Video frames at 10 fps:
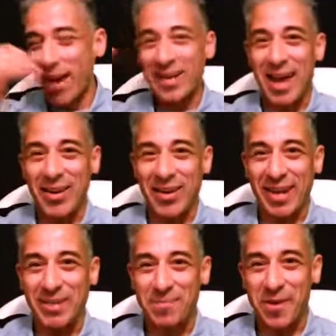not a good
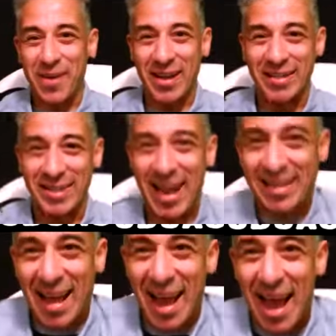experience.
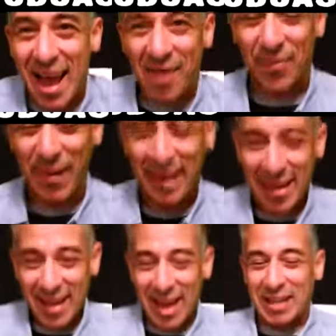Yes, I have
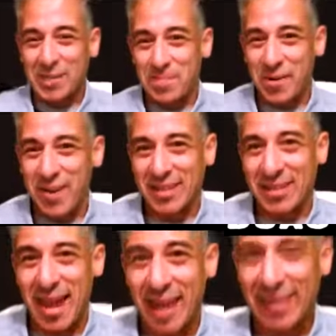experienced
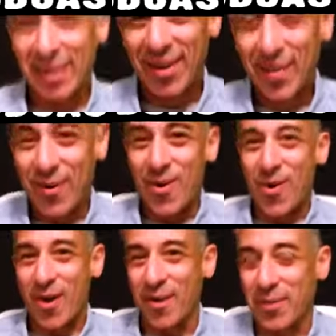that.
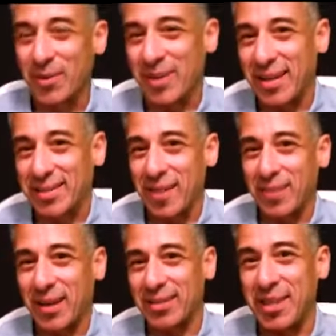Or if you did
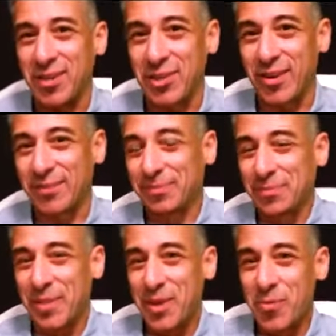something, the teacher
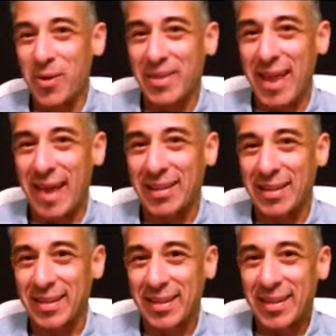would
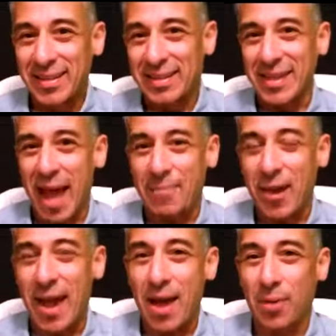then slap
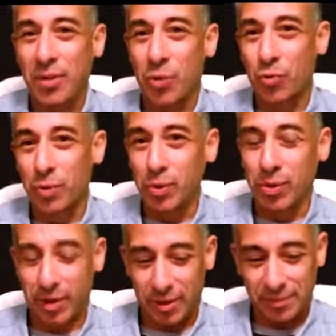your hand with the
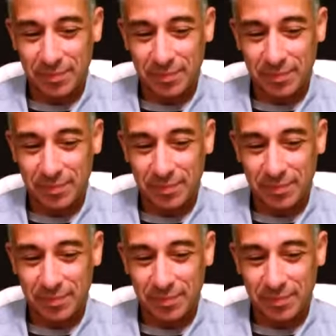ruler